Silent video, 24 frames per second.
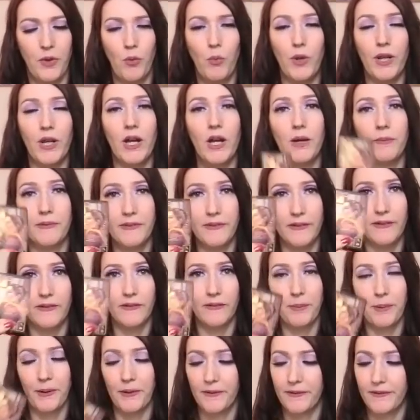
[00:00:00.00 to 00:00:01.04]
when it comes to
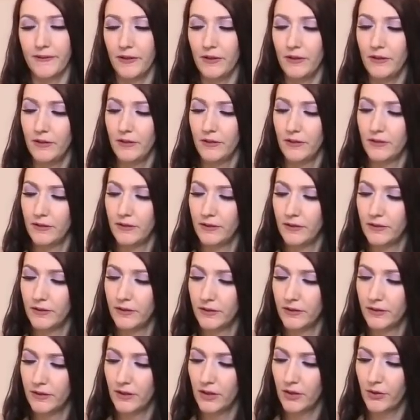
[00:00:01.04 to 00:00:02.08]
this person.
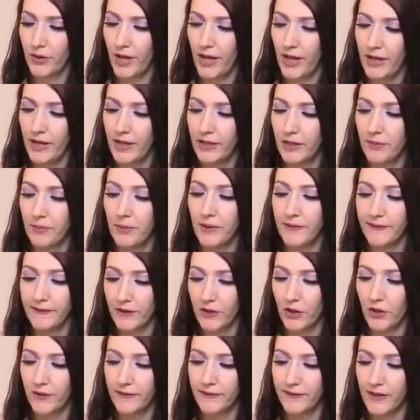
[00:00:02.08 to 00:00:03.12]
Okay, and the
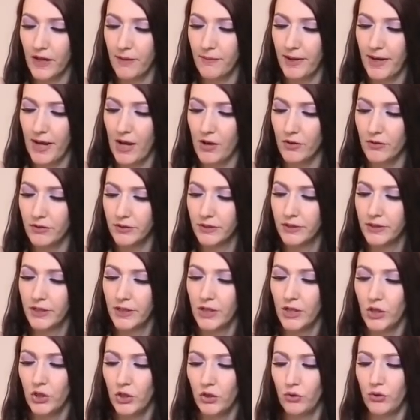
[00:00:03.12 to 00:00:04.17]
person card's coming out.
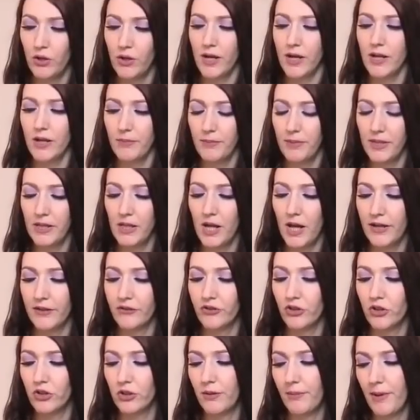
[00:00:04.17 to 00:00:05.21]
You know how to be
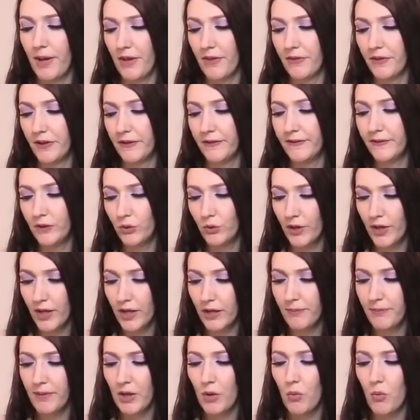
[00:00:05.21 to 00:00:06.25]
logical about this. You know how
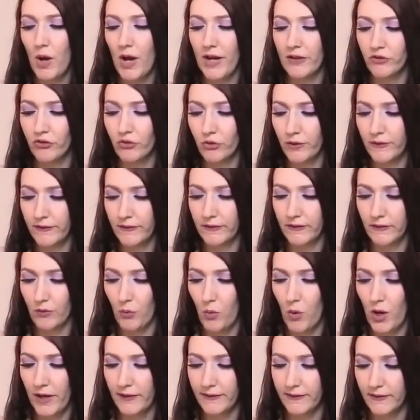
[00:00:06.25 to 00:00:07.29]
to make wise choices and
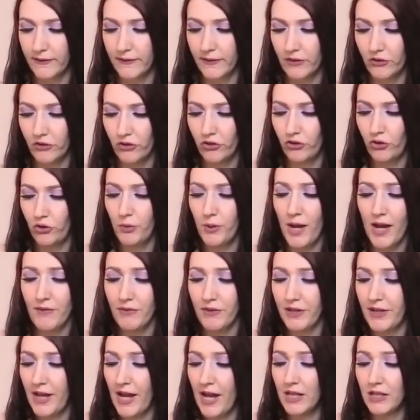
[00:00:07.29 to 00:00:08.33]
wise decisions. You have
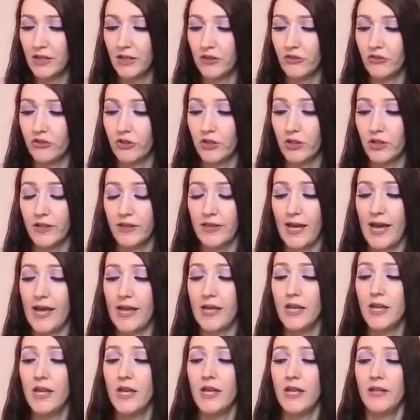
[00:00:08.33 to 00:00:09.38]
the knowledge. Look at
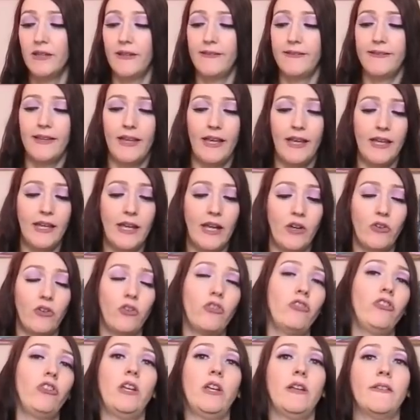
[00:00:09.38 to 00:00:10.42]
that. This king
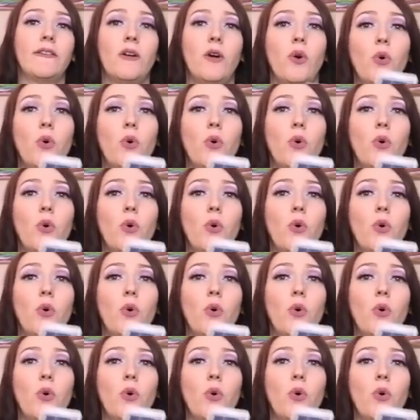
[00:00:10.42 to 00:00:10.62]
energy is